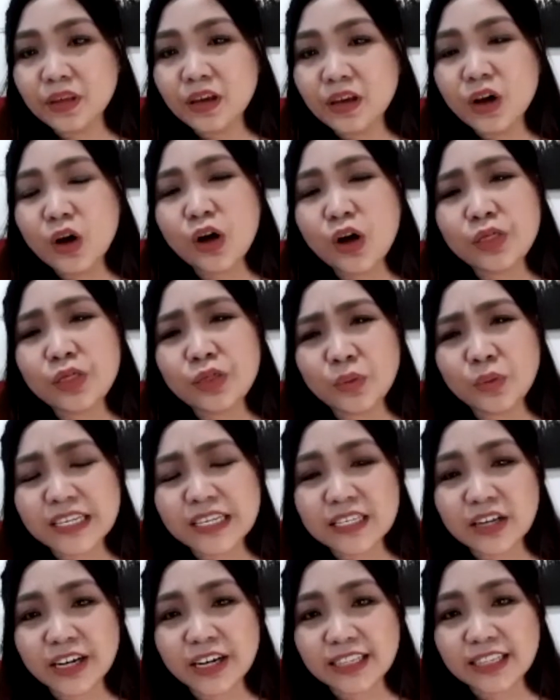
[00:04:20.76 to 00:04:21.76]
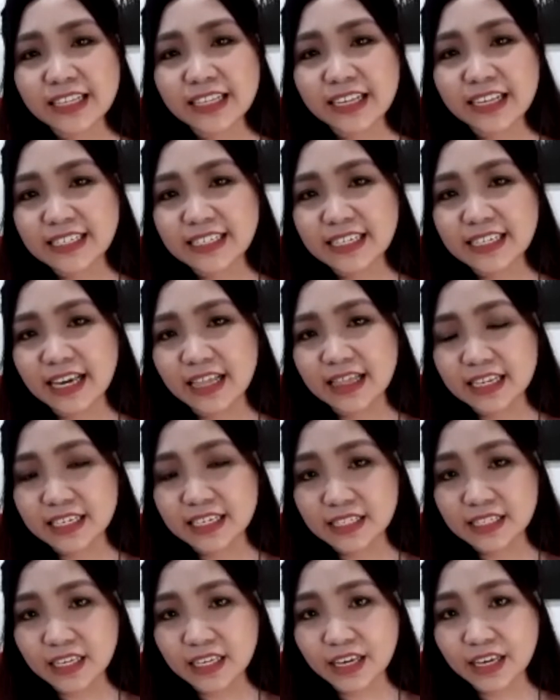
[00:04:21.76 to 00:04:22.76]
Although we started kasi
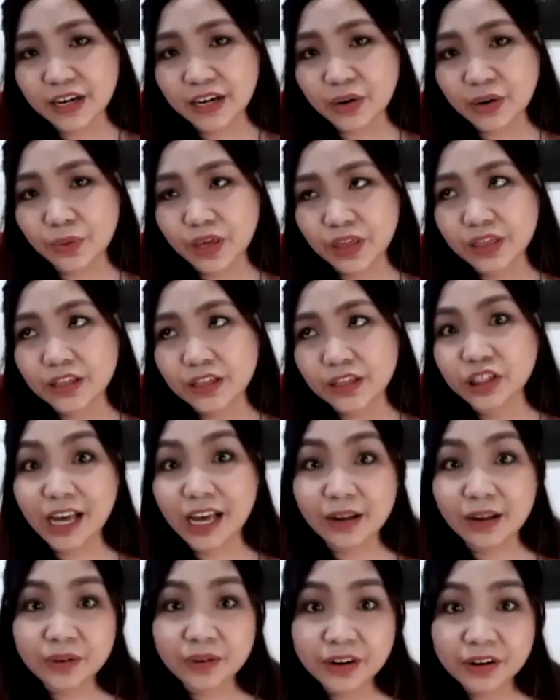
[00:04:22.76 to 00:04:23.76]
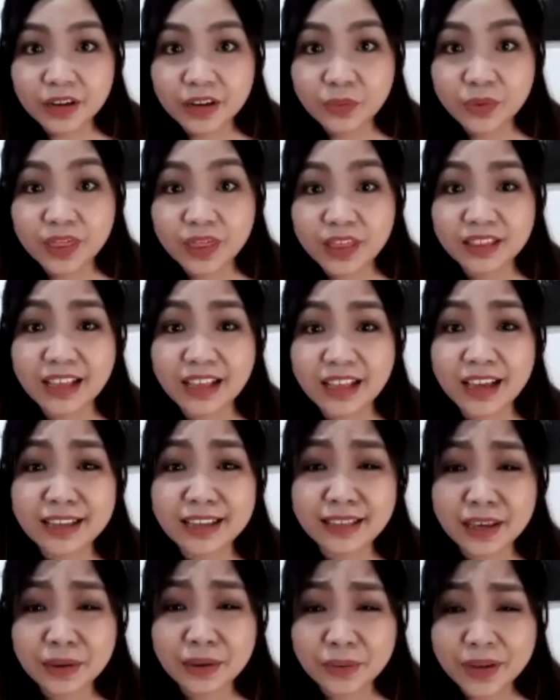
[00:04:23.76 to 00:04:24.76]
this year with January with the
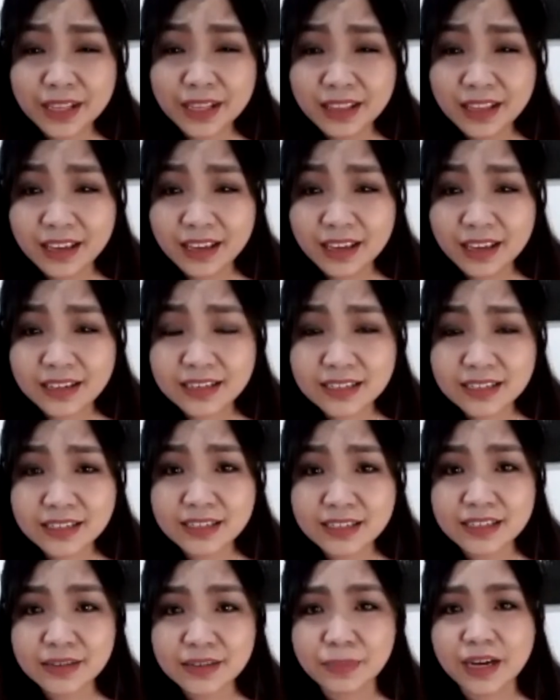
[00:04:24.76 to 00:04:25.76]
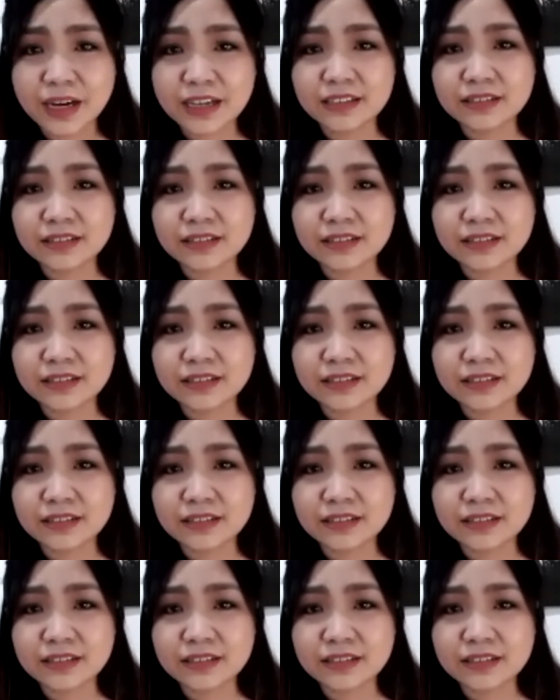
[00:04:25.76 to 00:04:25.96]
Tagaytay weddings, diba?